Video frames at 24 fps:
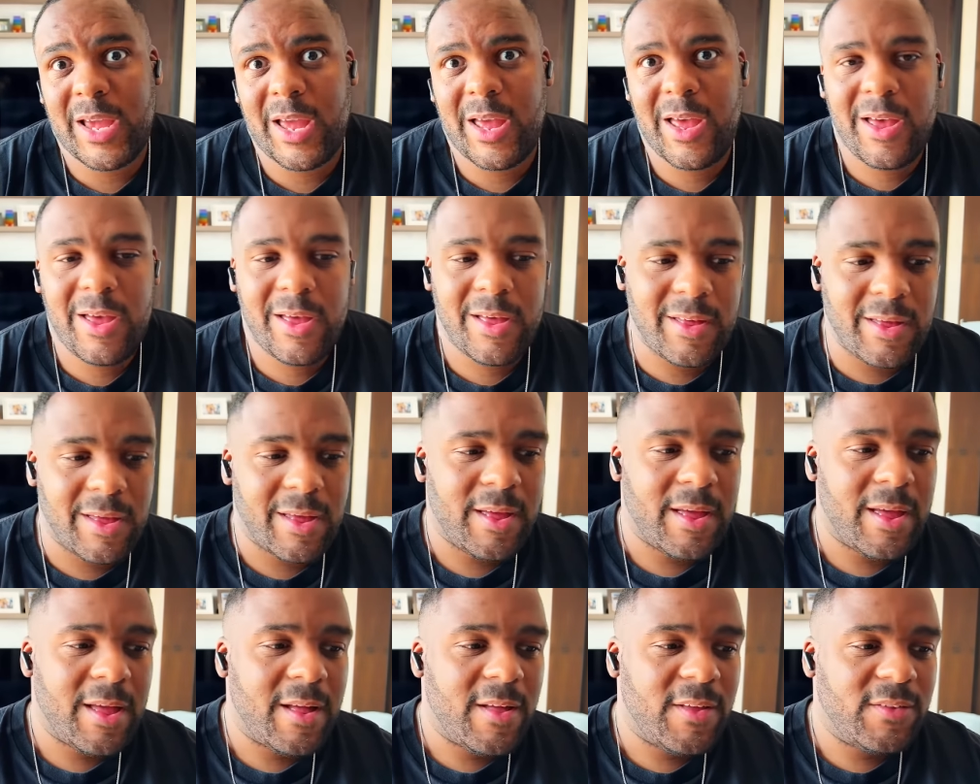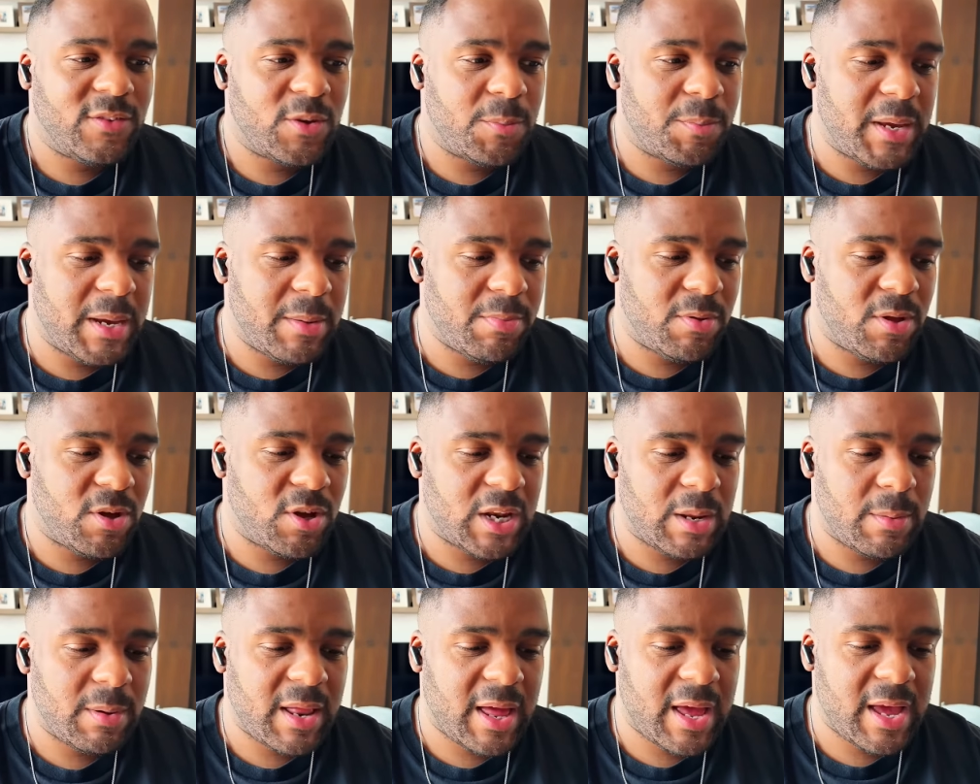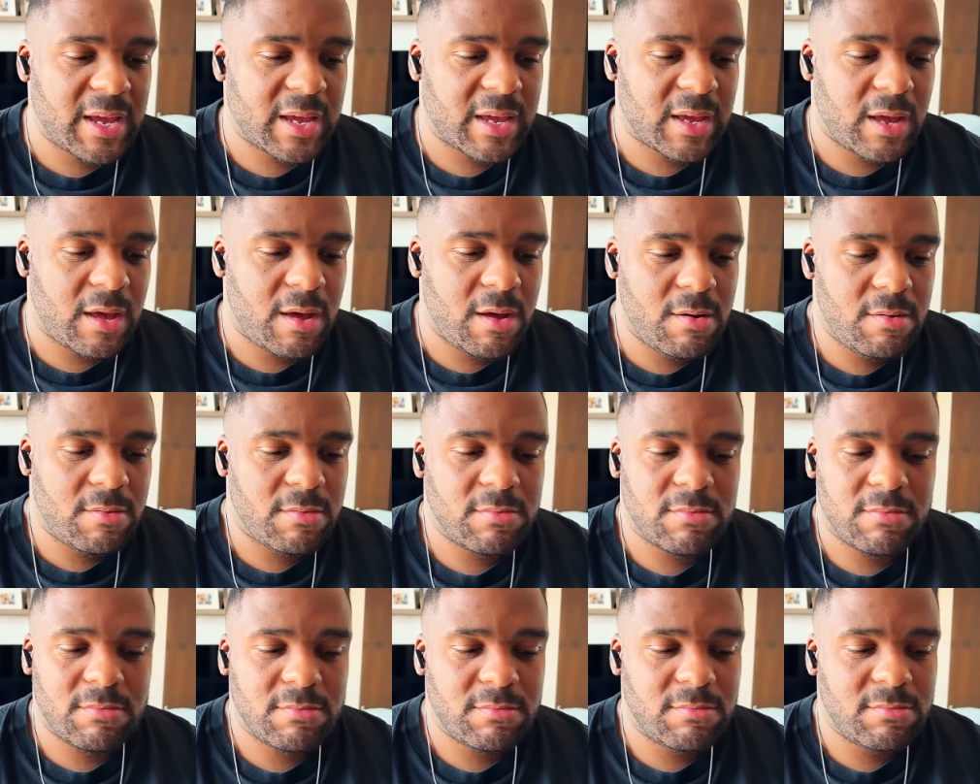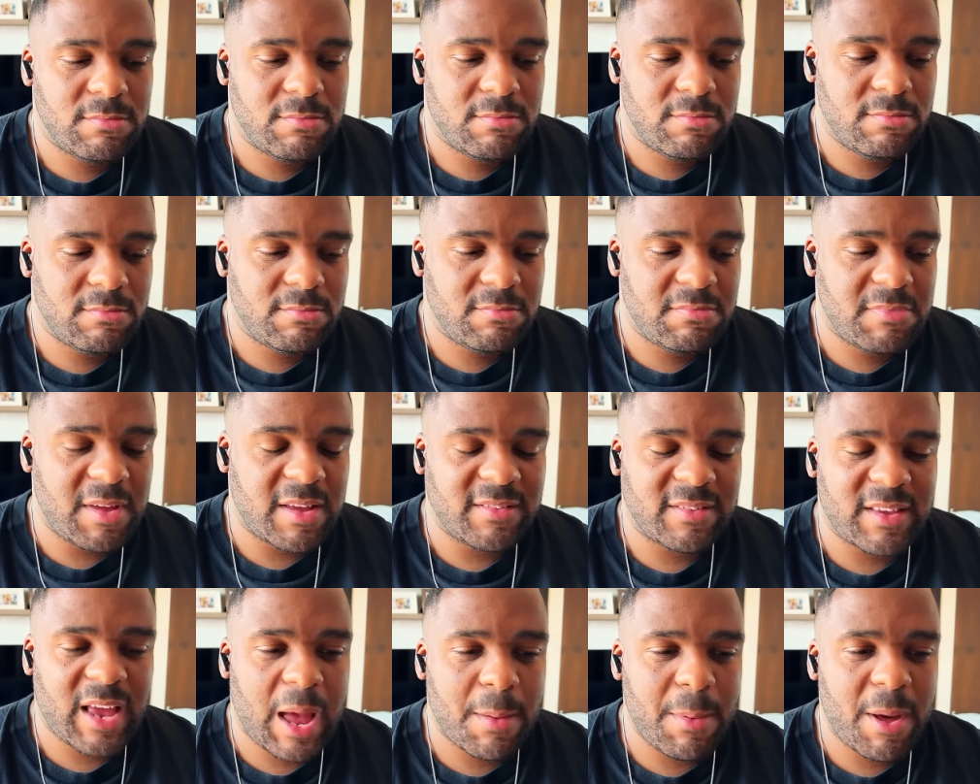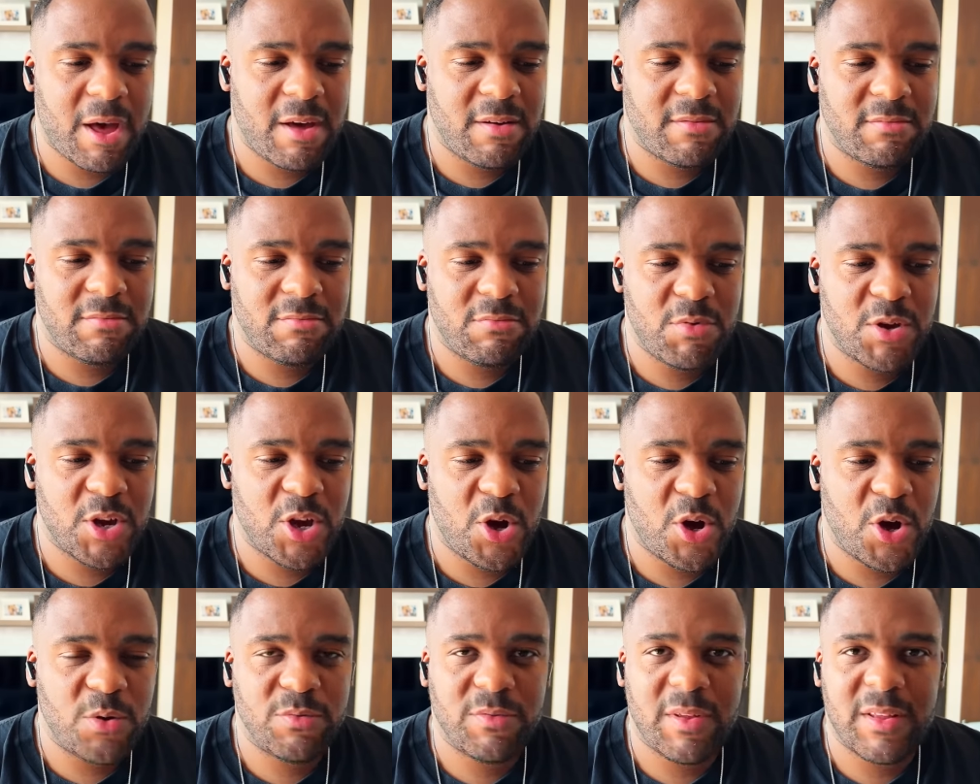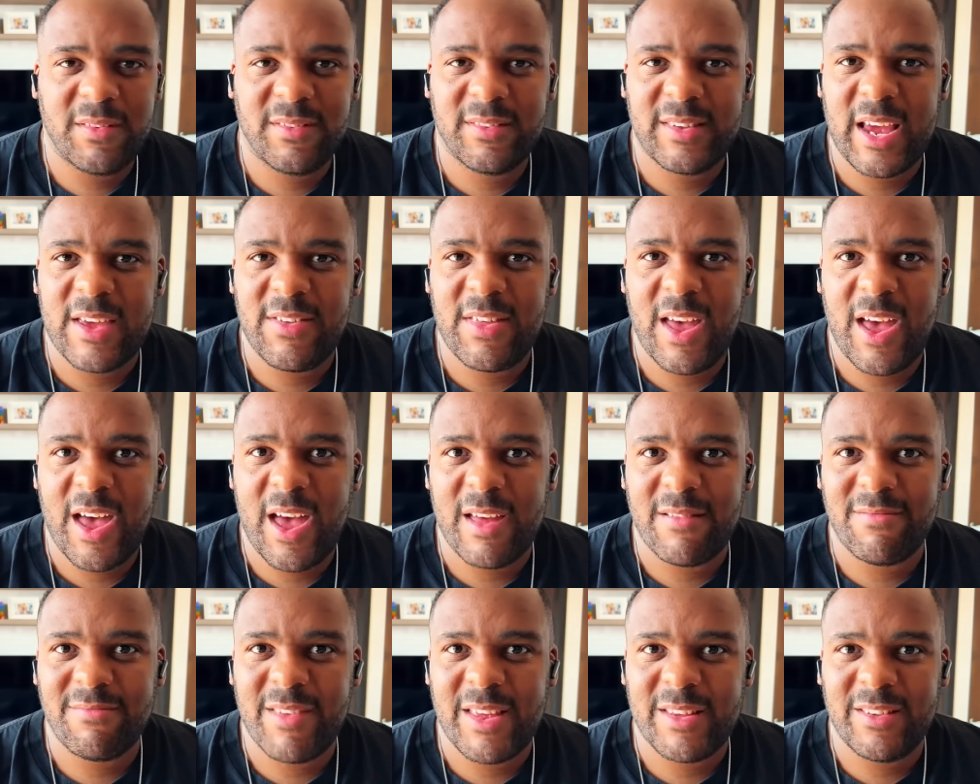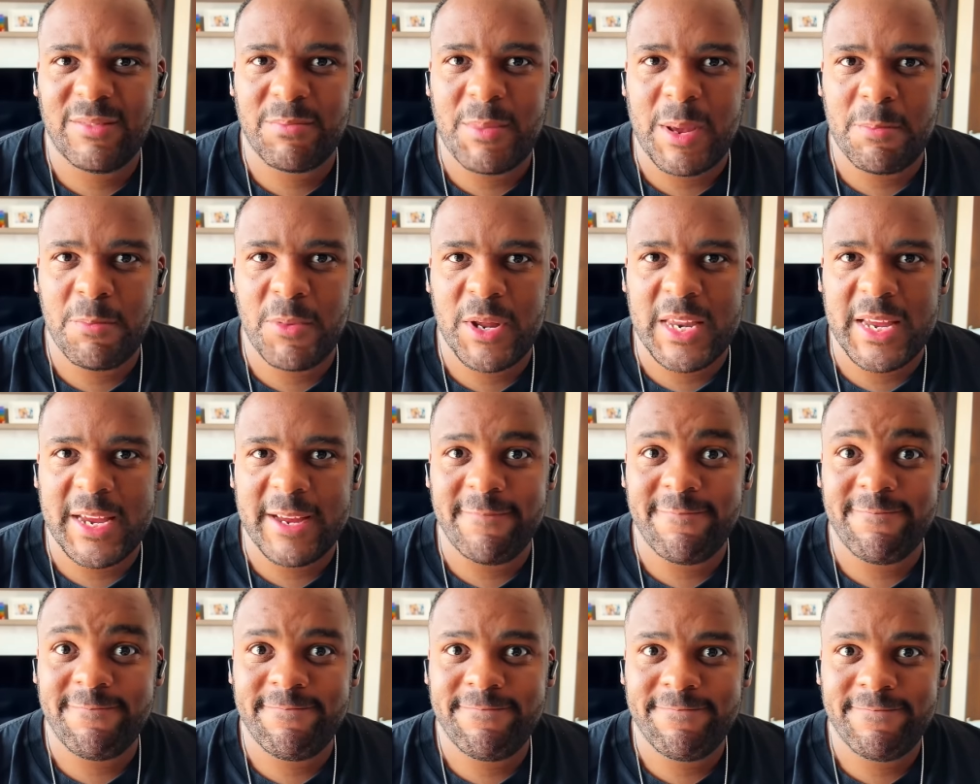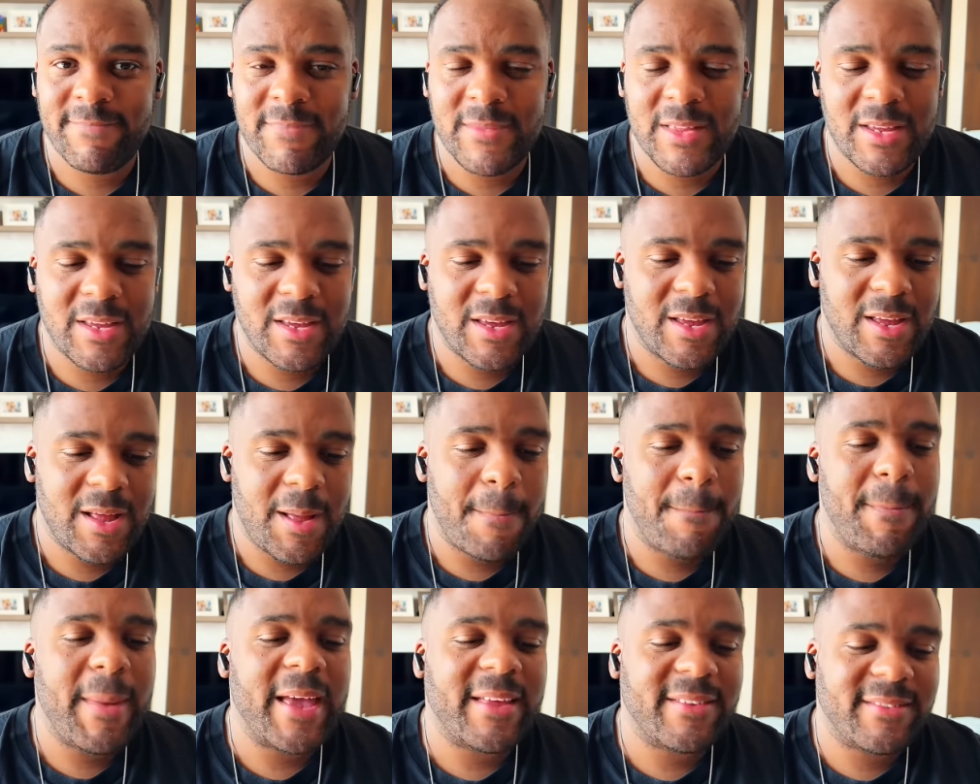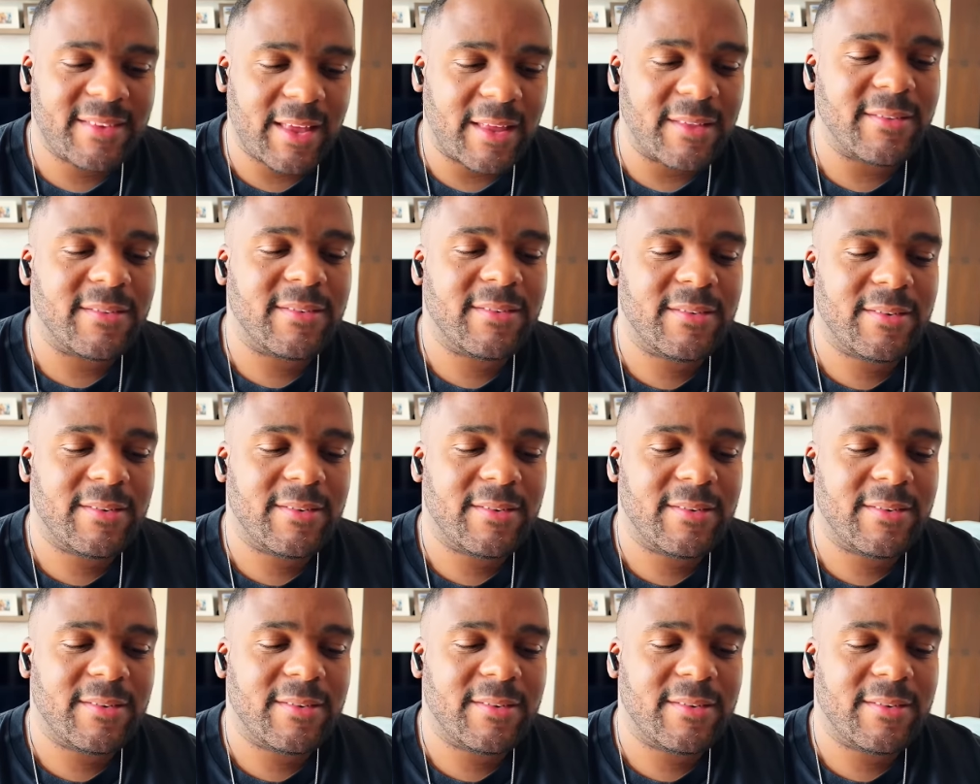So people are going to be like, oh, let's, how about we go and stay there and spend money? Makes sense.